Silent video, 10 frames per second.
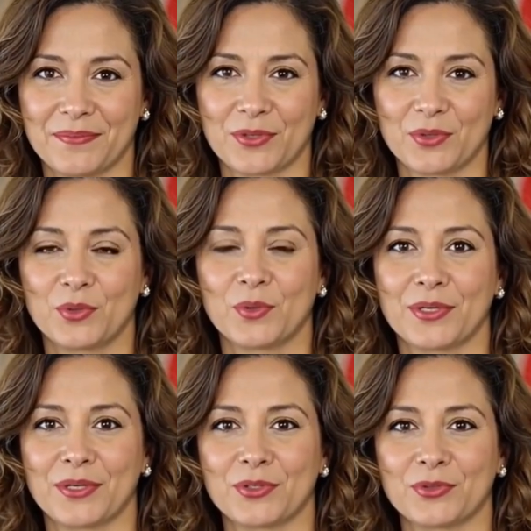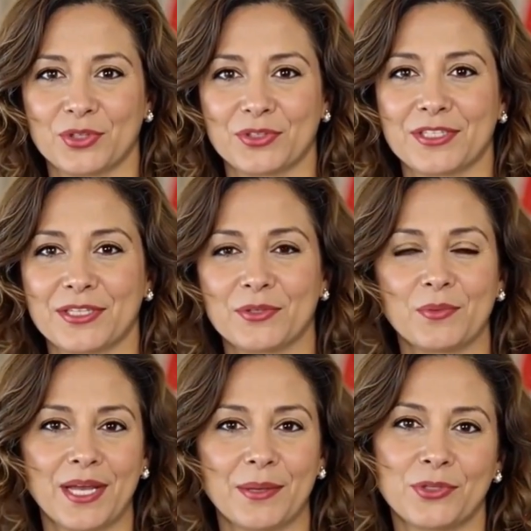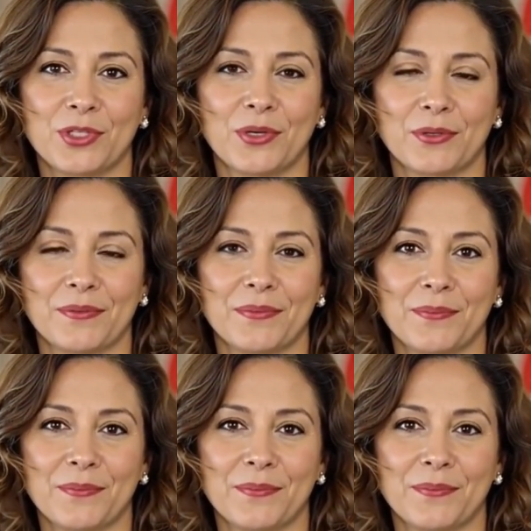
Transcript: New York, New Jersey, New Hampshire.